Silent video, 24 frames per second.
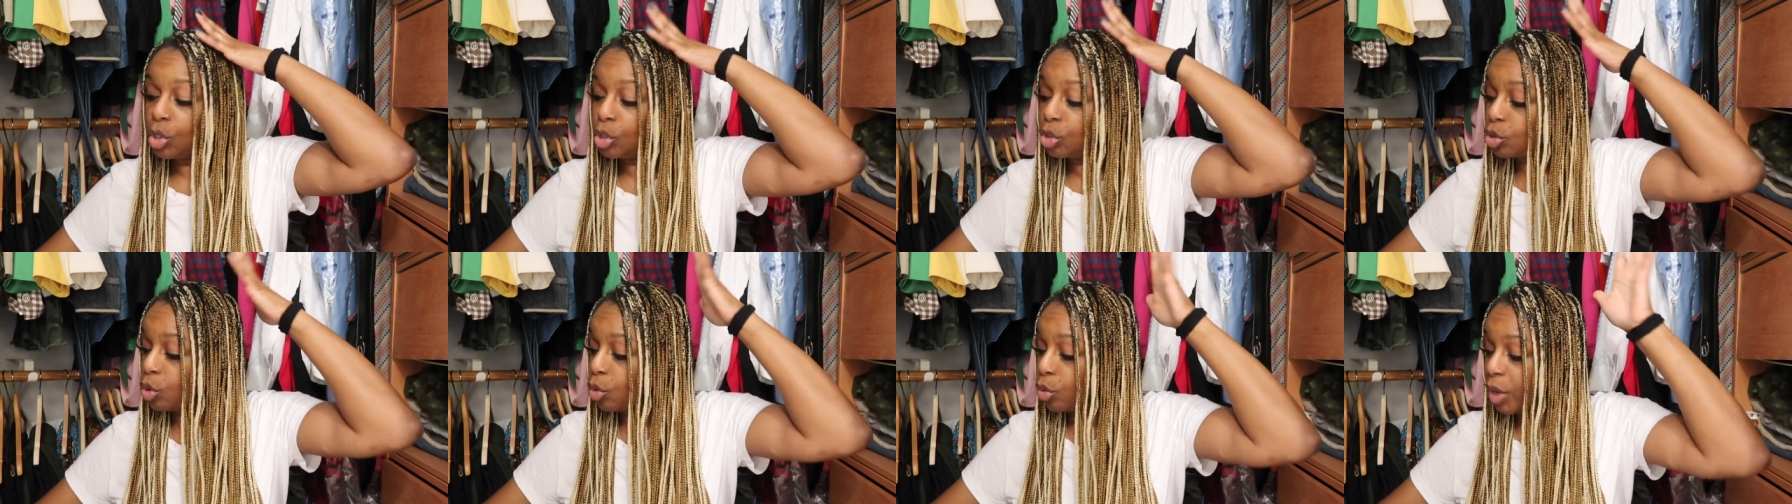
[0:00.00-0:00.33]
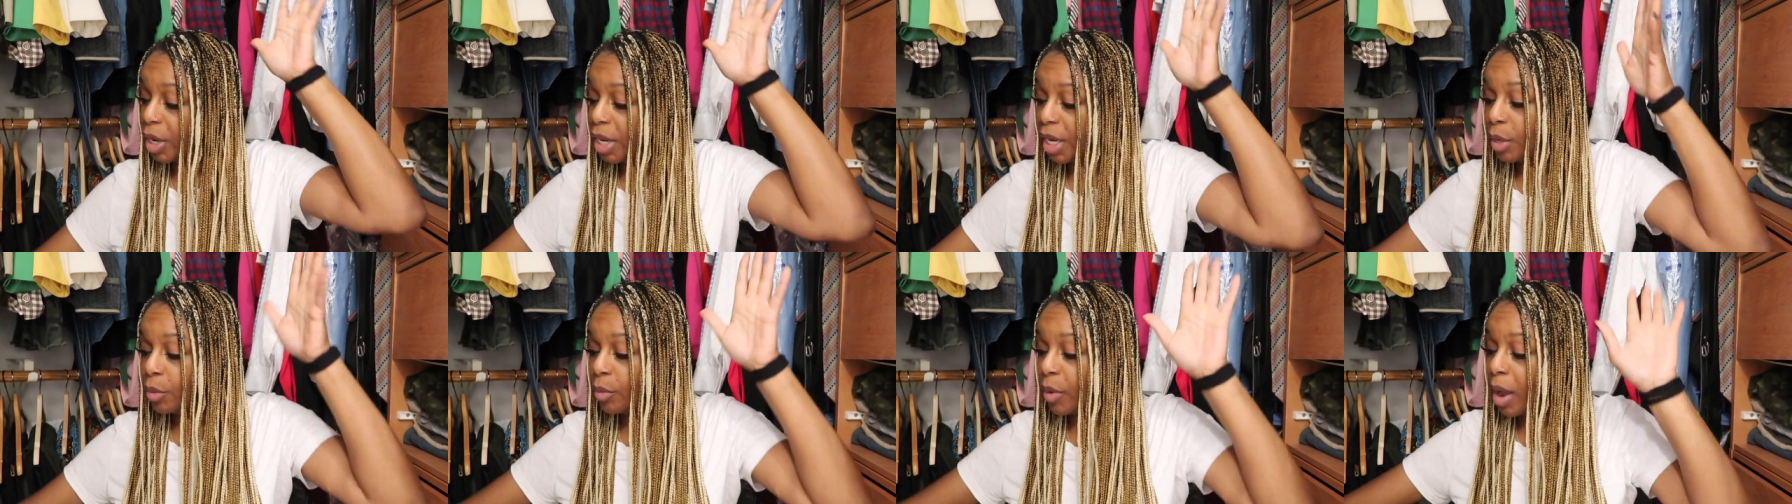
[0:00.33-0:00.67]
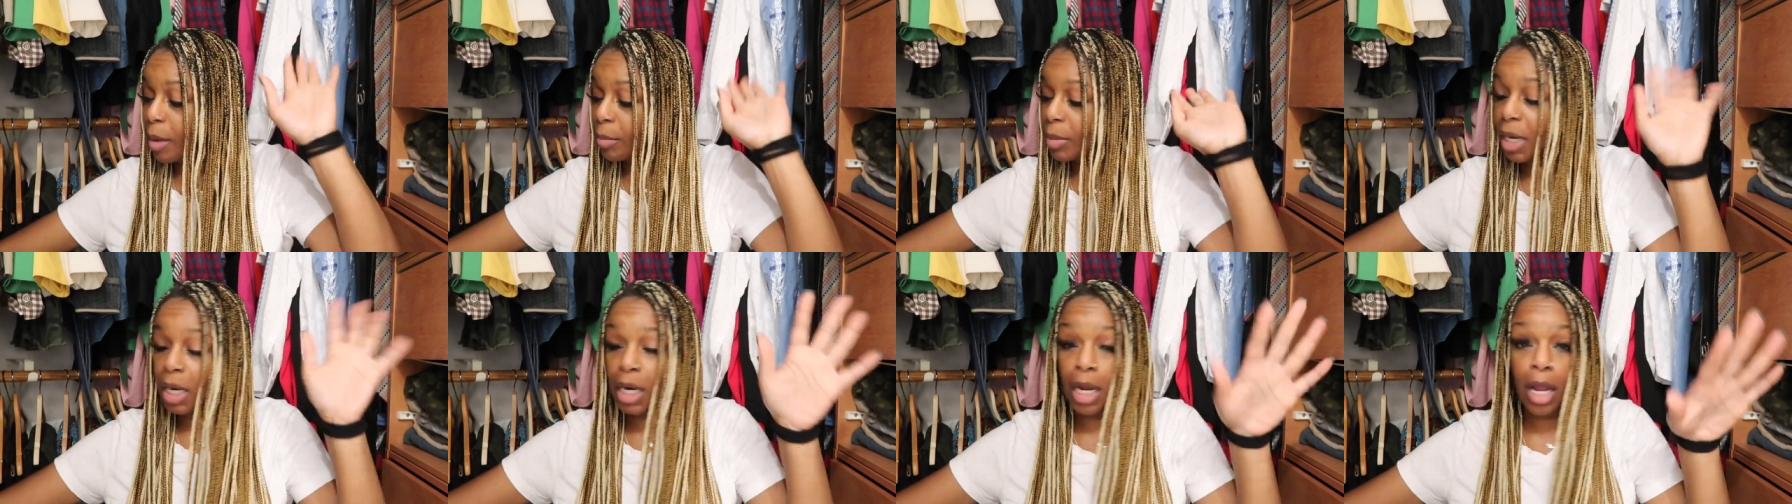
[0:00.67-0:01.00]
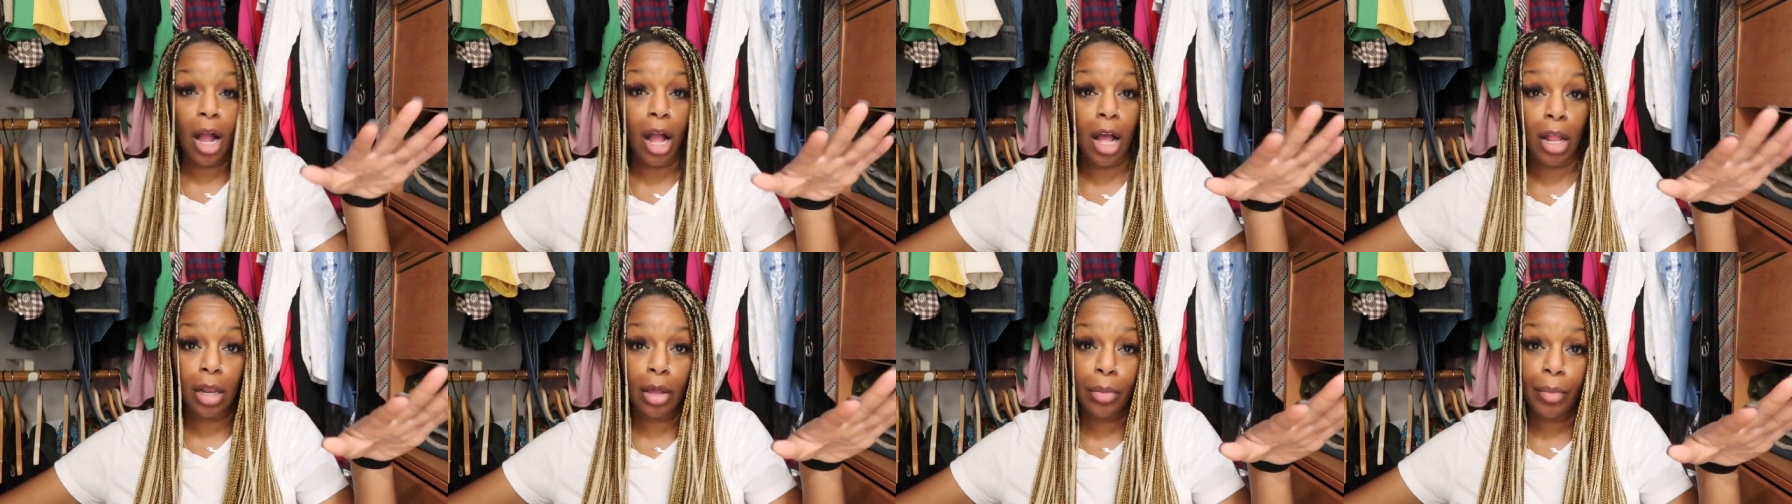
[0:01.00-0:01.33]
So anyway, I'm gonna
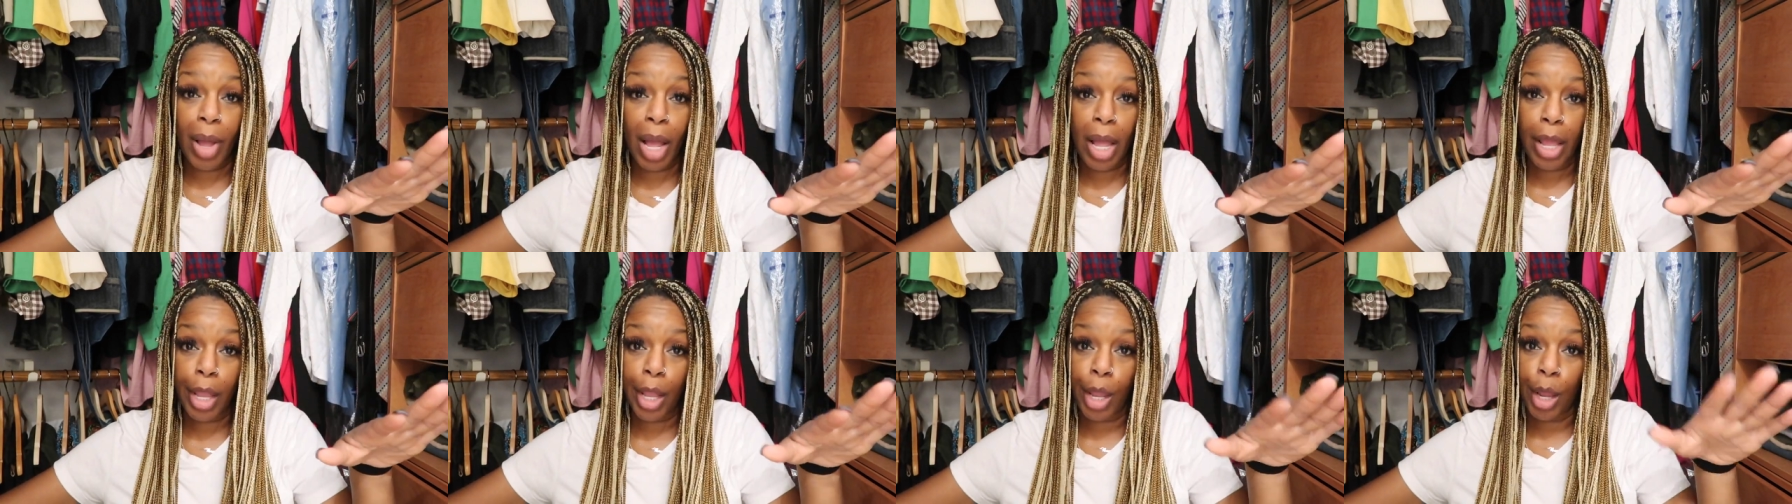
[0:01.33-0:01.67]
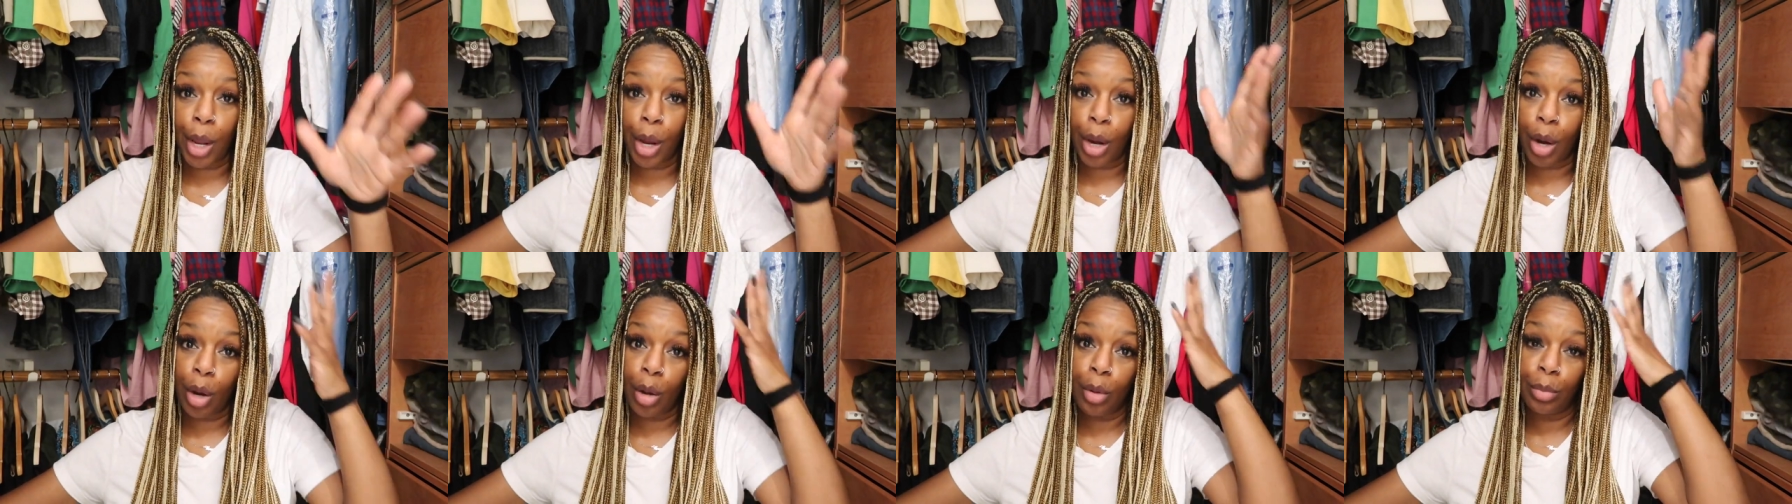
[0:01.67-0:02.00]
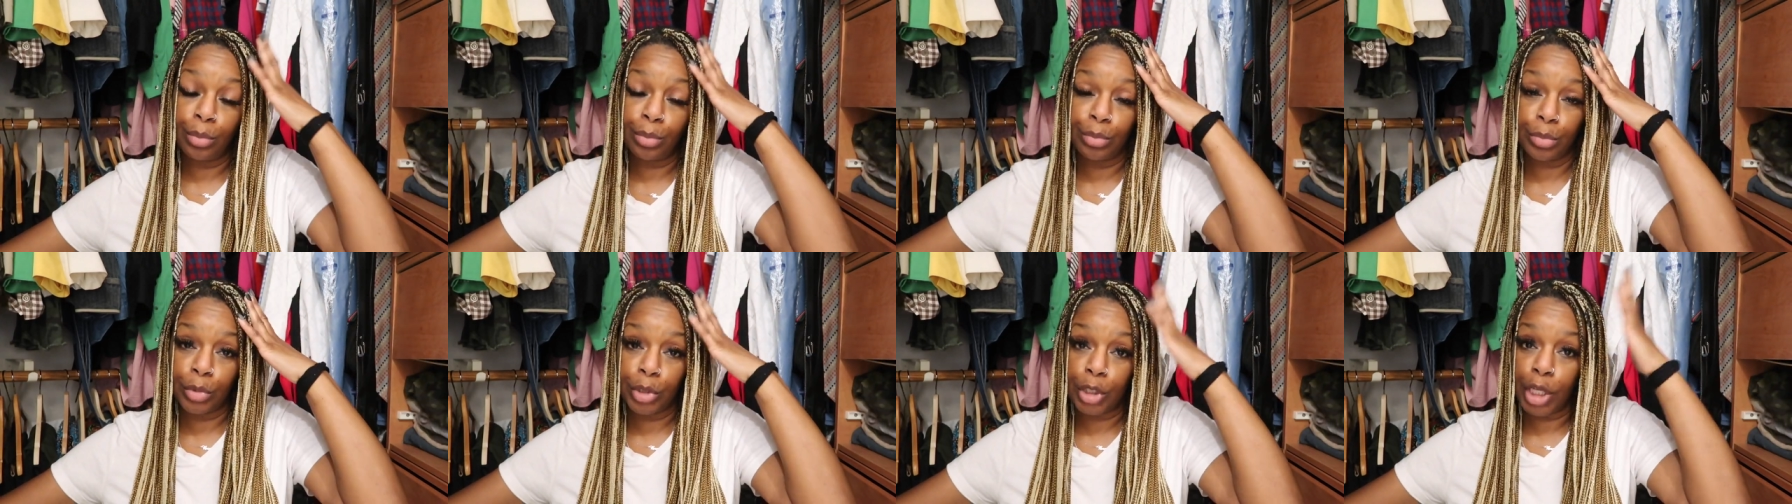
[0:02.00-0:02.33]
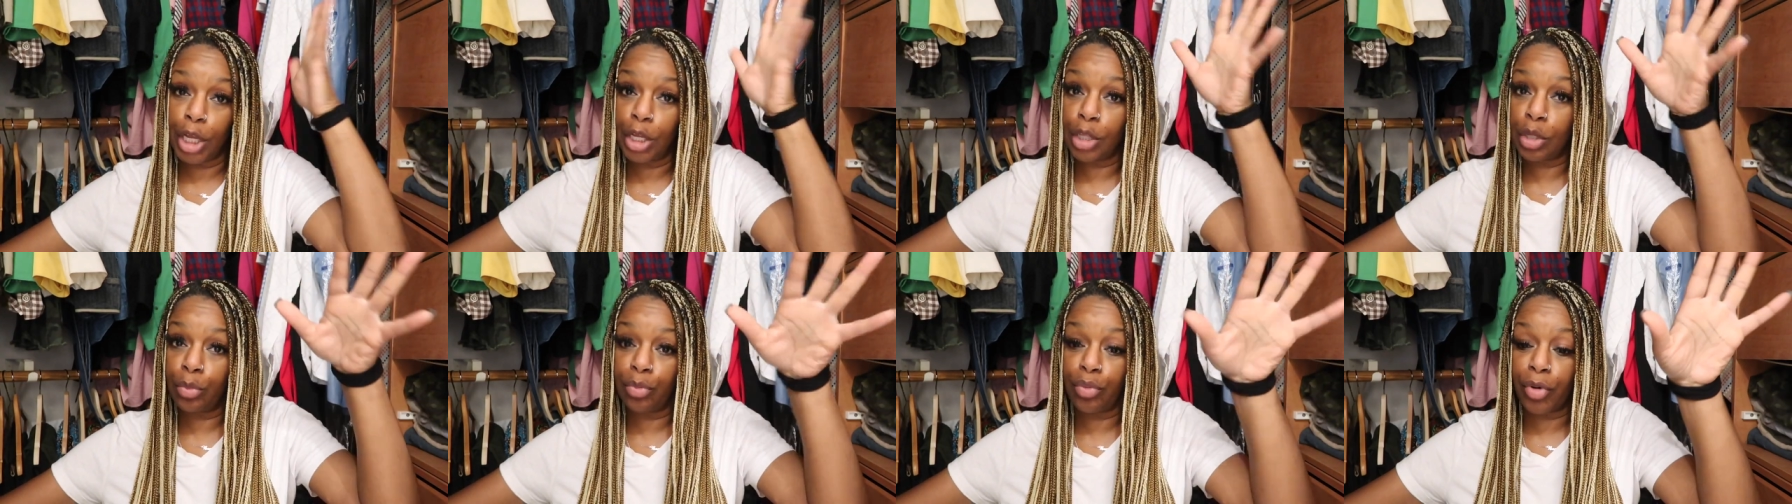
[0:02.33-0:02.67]
color my hair,
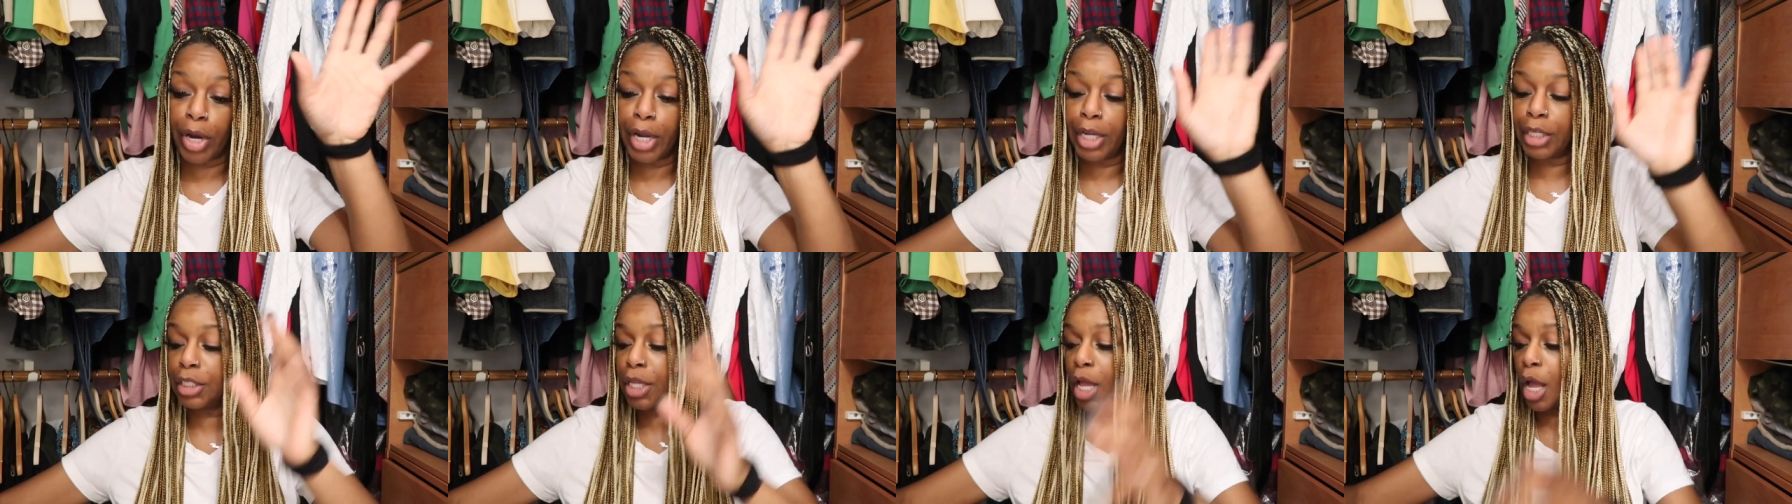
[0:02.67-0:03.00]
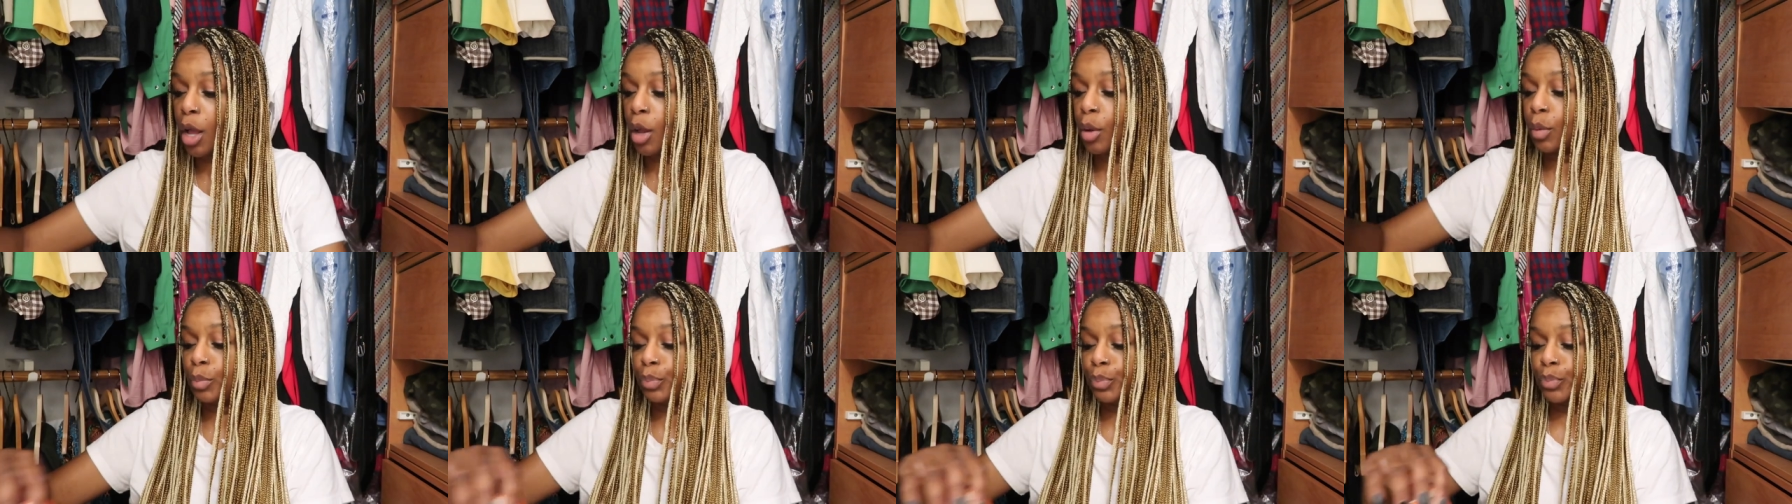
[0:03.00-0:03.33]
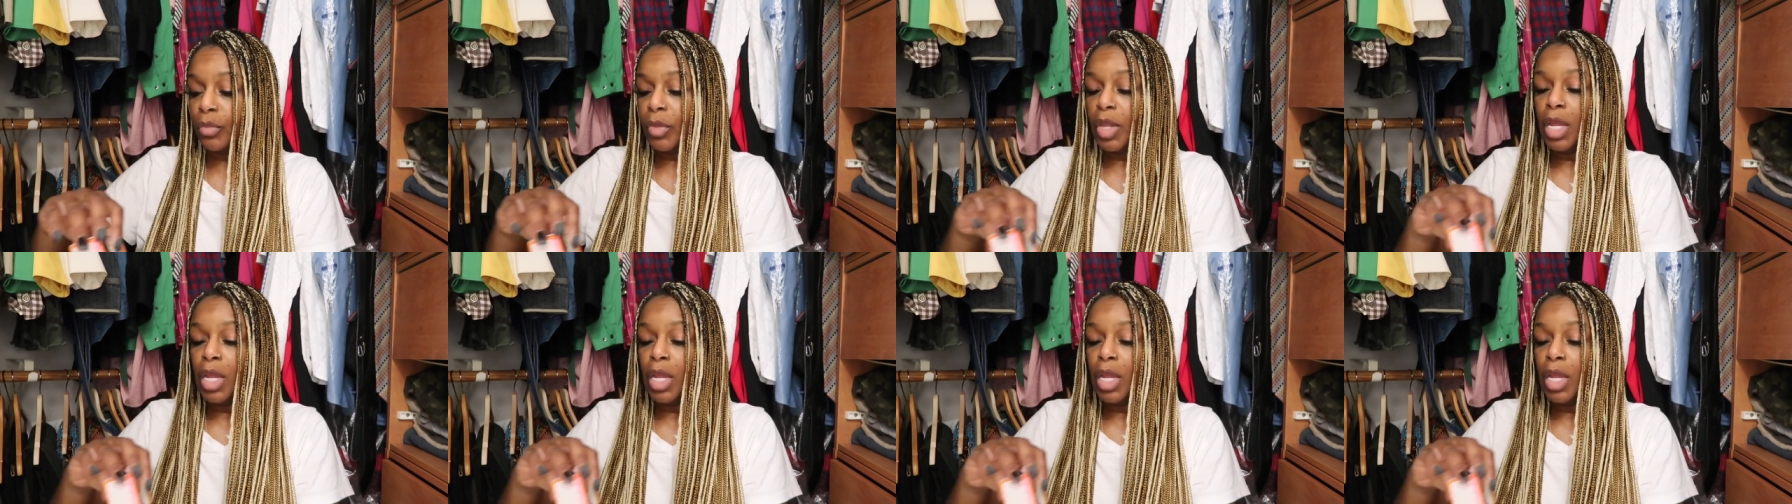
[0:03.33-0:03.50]
take the braids out.